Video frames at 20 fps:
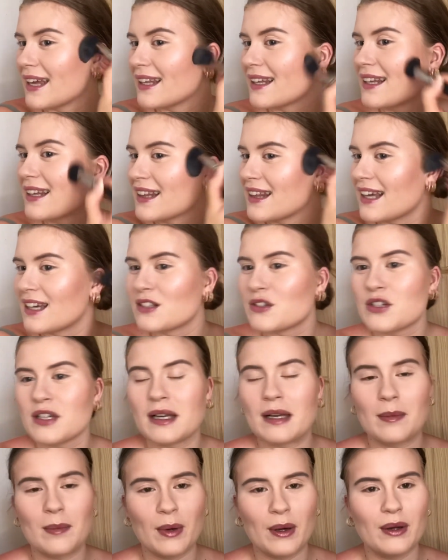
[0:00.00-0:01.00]
that
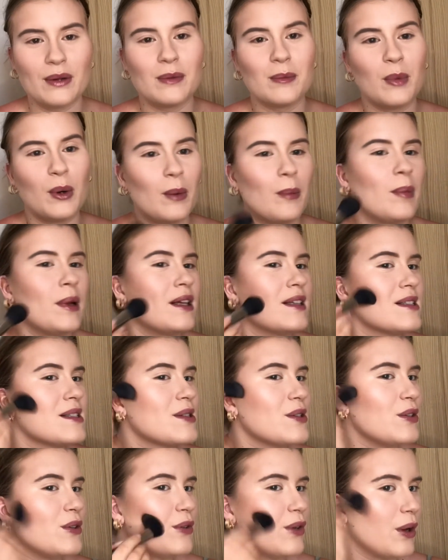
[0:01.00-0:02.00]
cheekbone pop in so
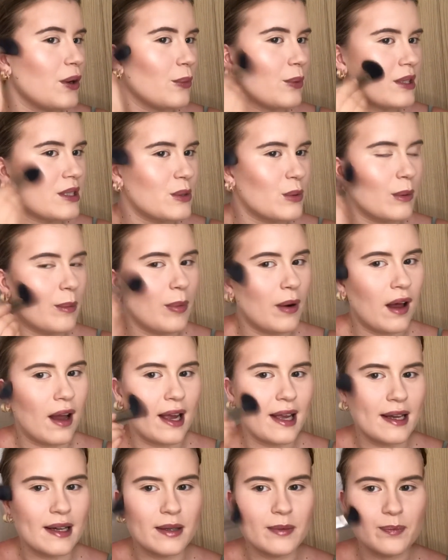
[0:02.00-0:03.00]
you know where to apply
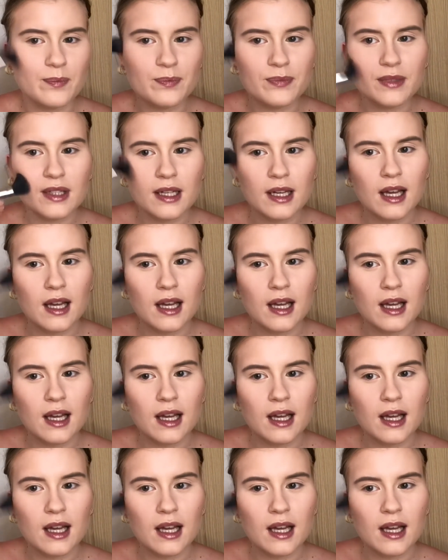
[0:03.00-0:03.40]
it.